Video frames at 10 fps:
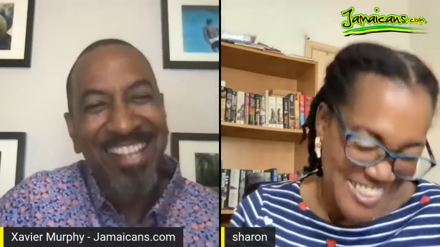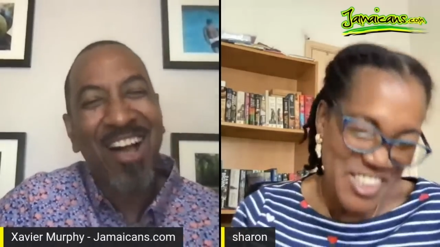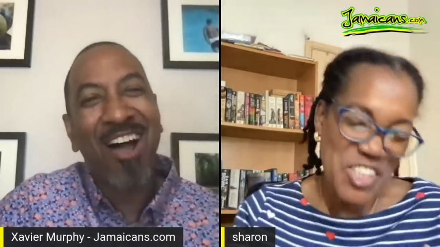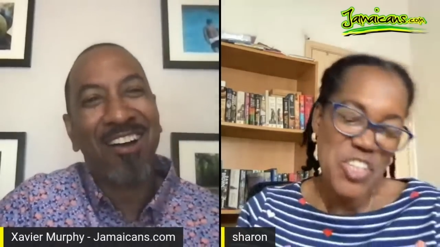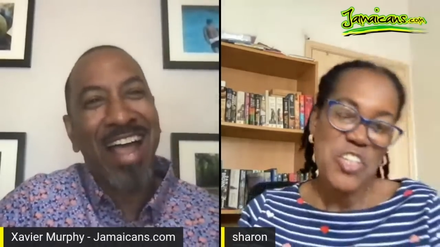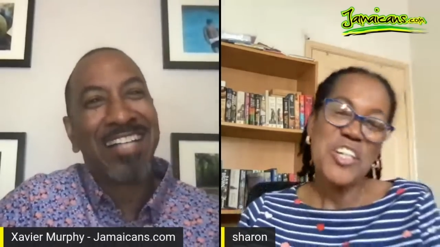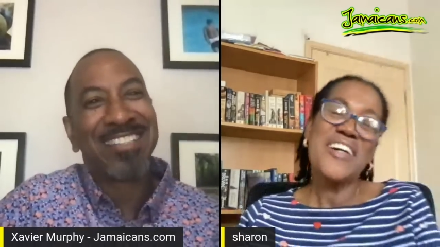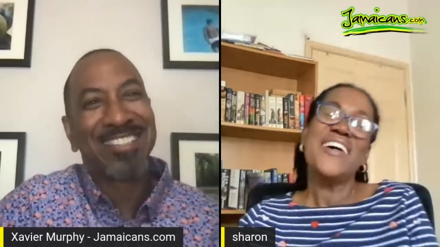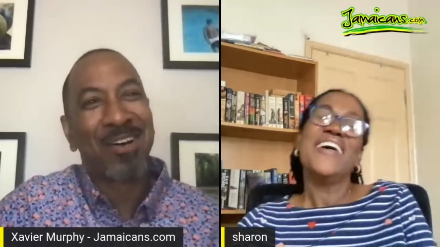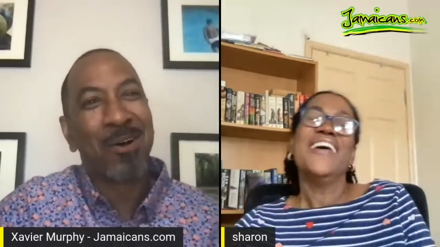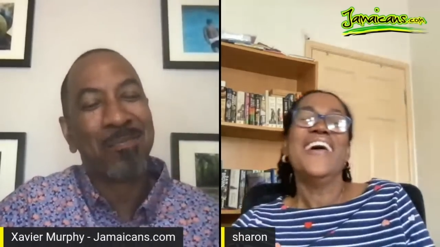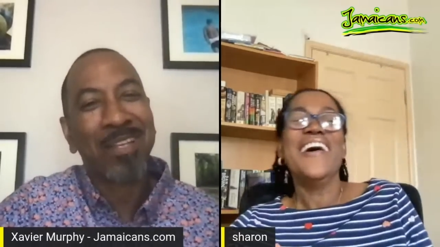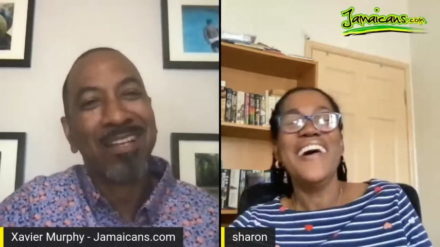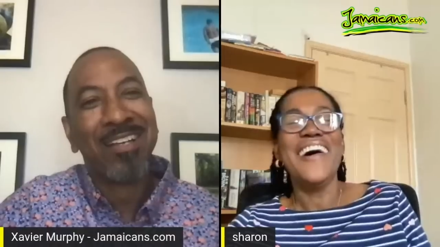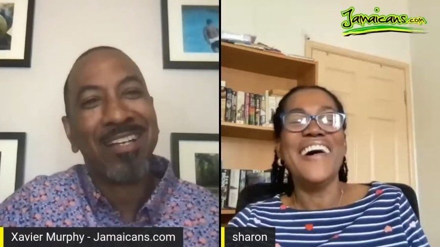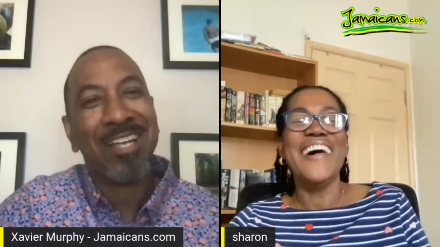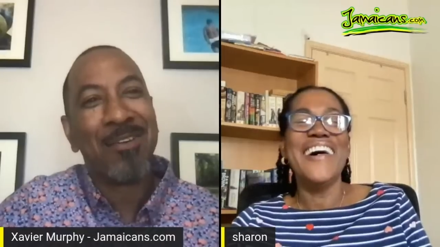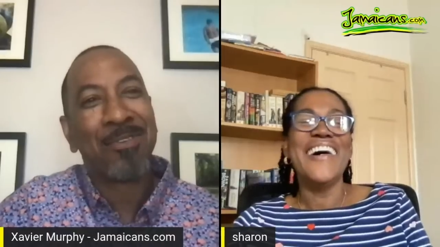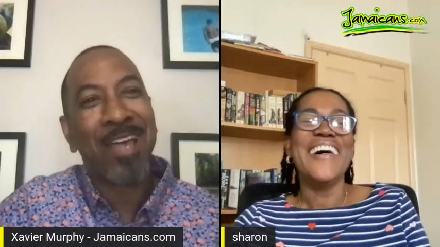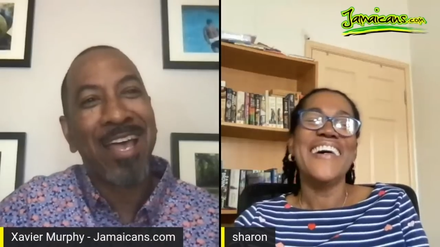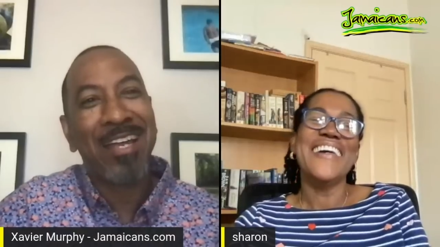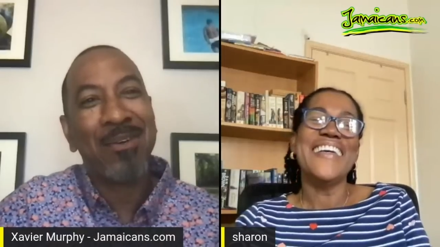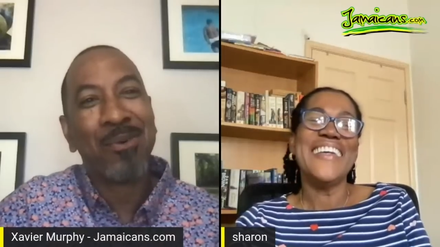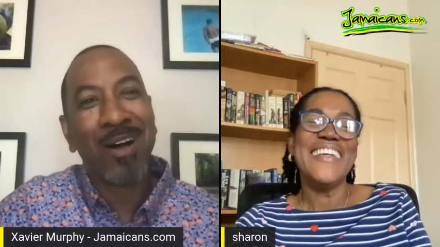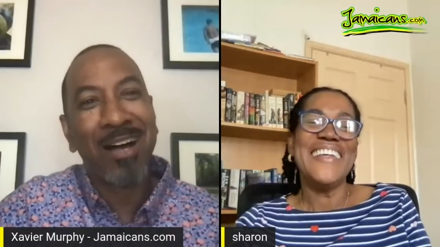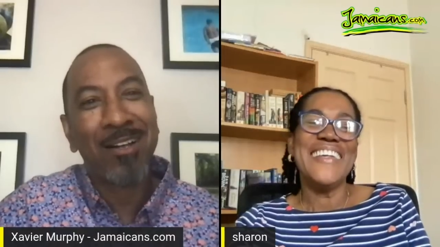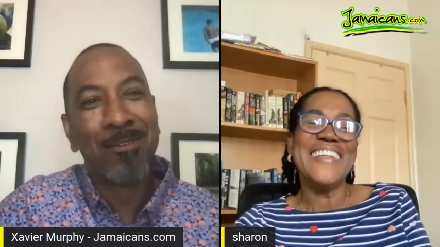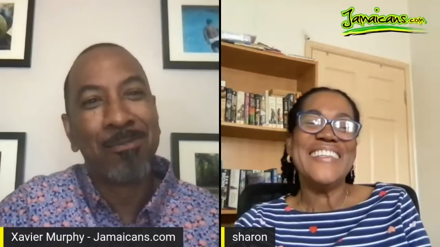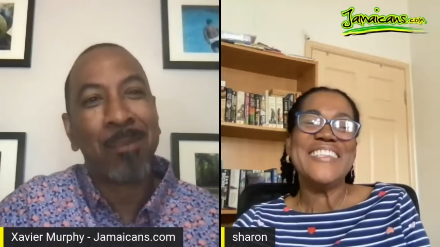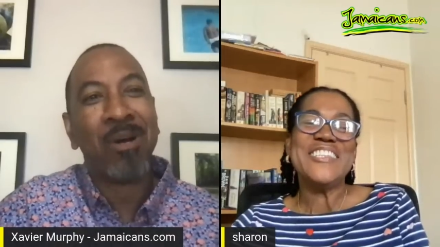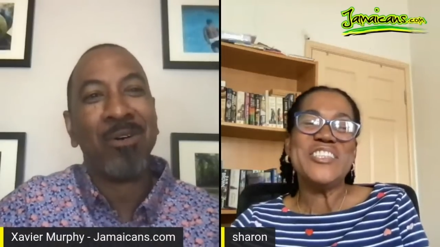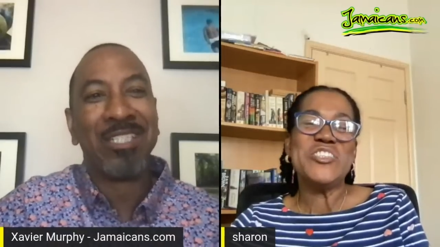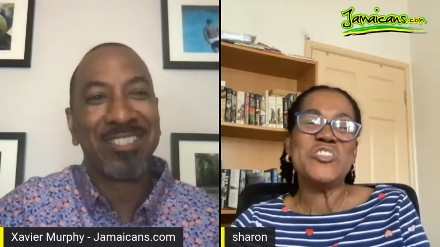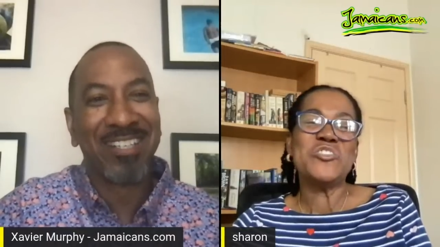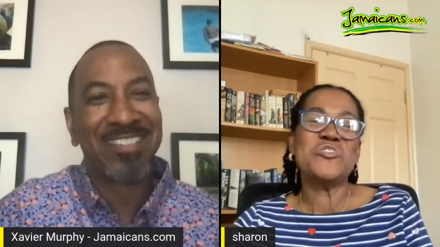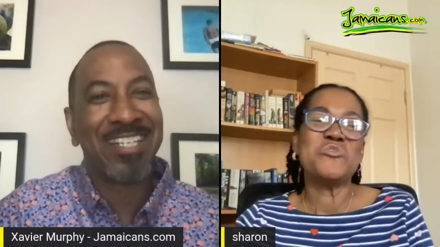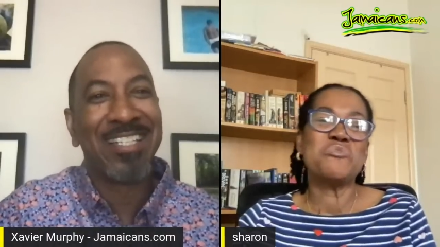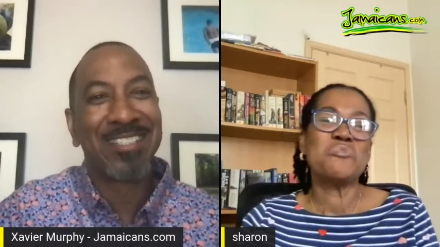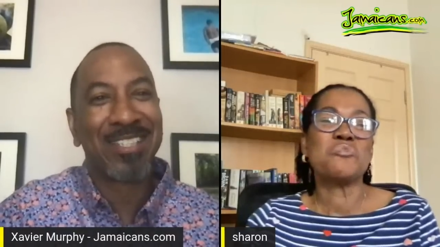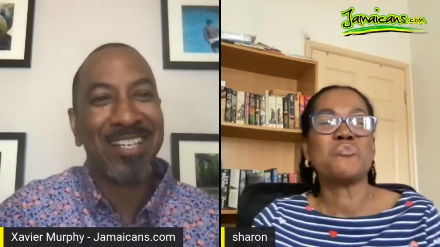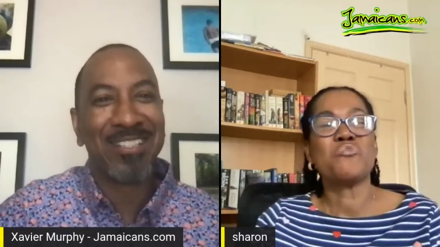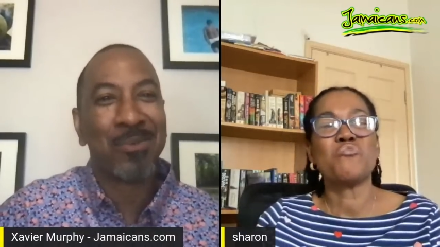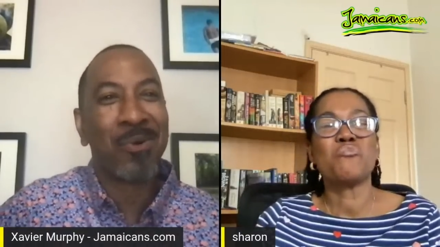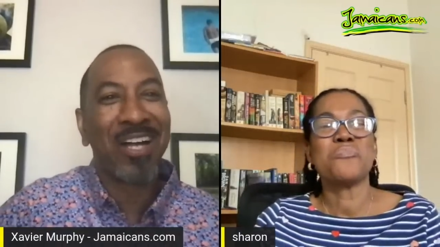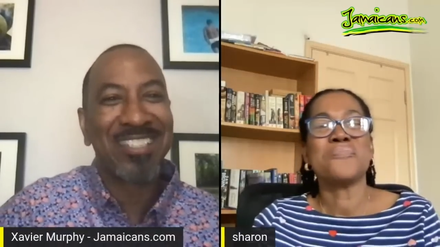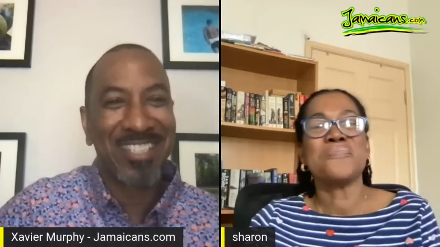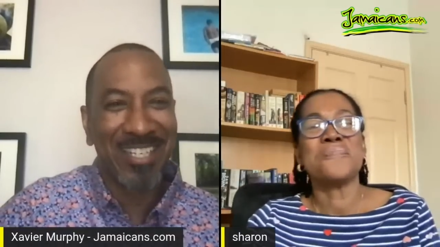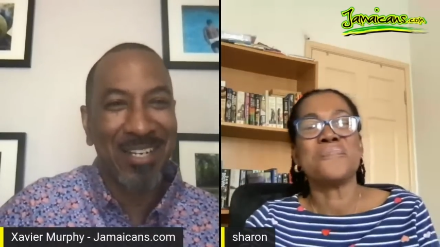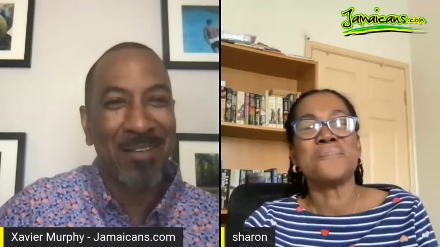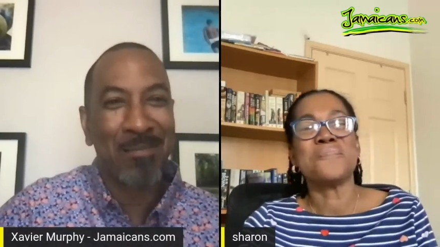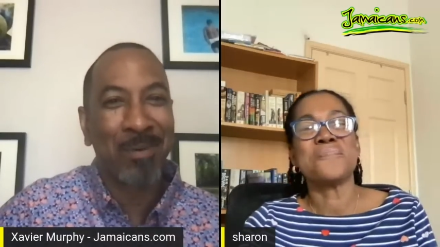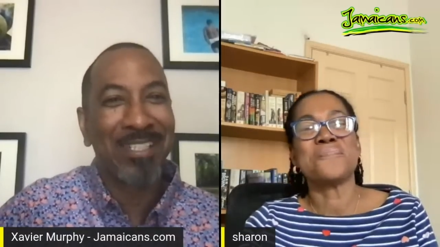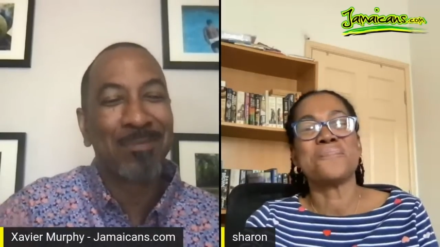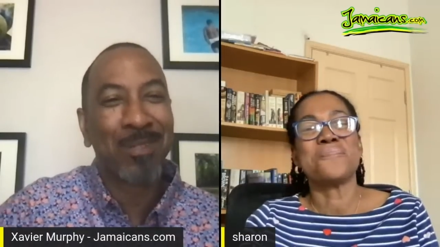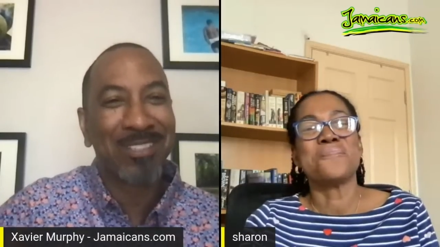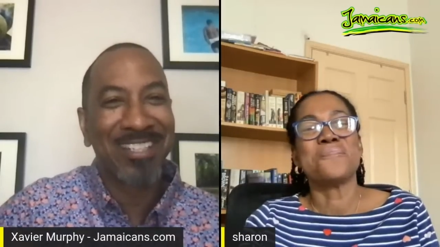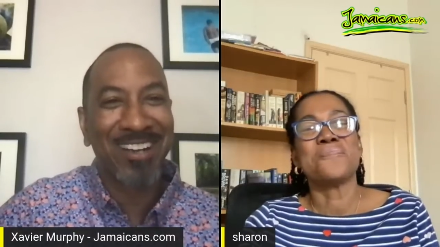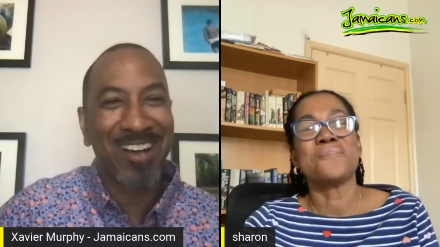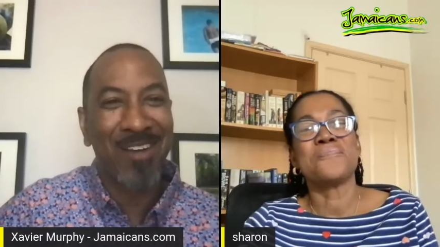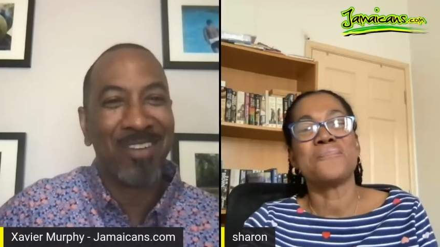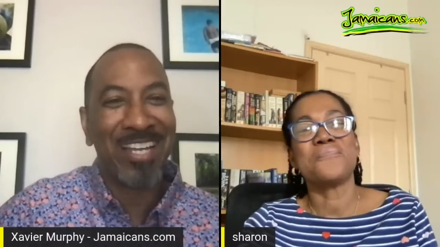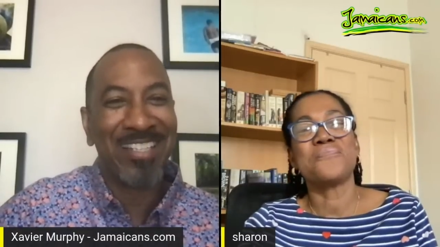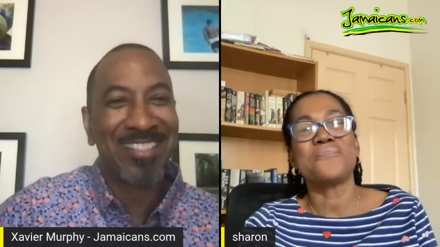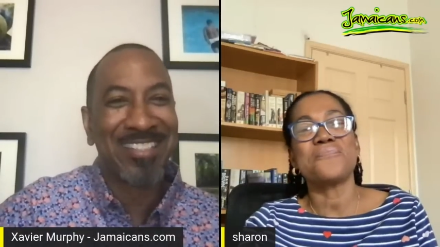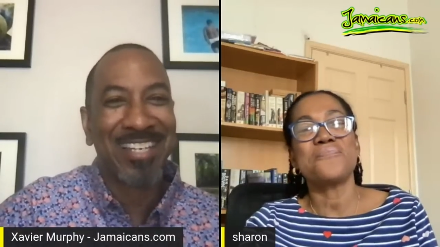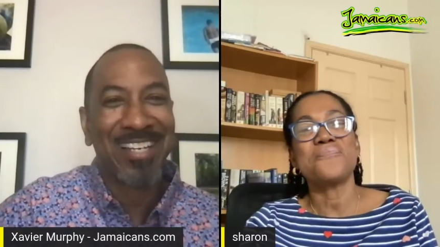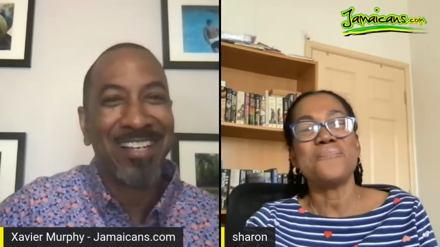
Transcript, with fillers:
Speaker 1: All right. So, if anyone from Mauritius is watching, please put in the comments,